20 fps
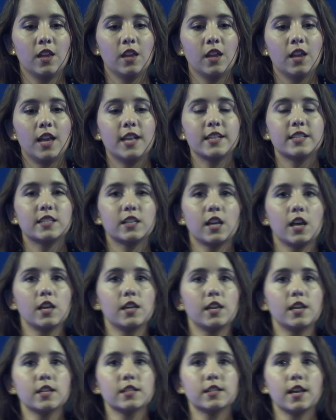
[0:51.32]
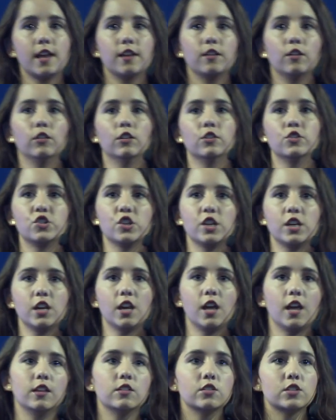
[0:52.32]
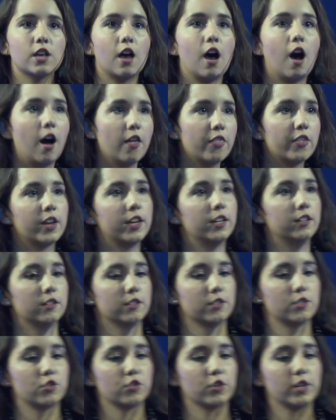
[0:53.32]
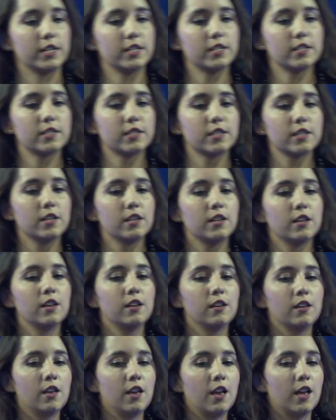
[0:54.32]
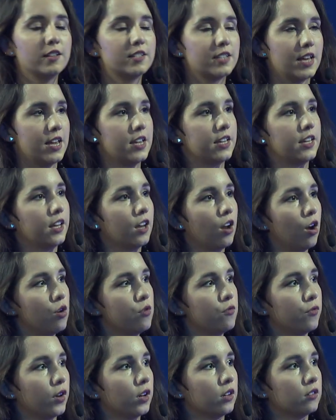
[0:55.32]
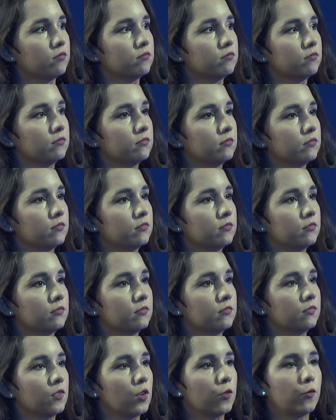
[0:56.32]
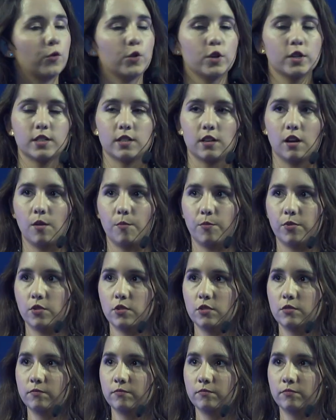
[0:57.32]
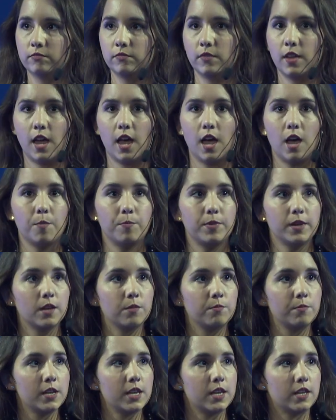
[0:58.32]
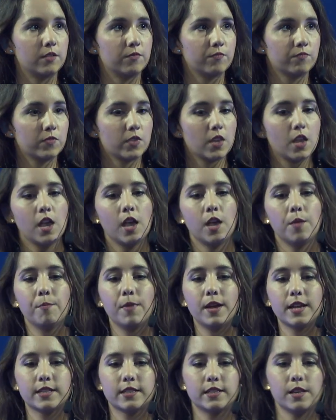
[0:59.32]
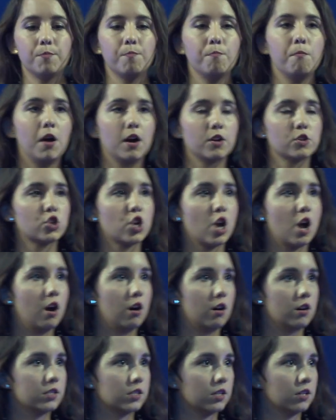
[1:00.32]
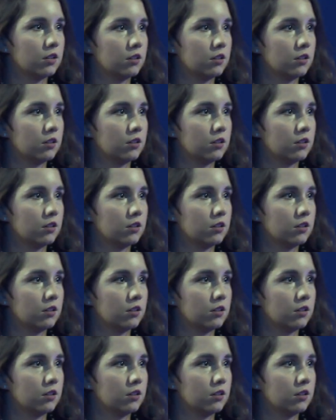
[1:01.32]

It's taking technology into other industries and taking over. For example, Airbnb. It makes it much harder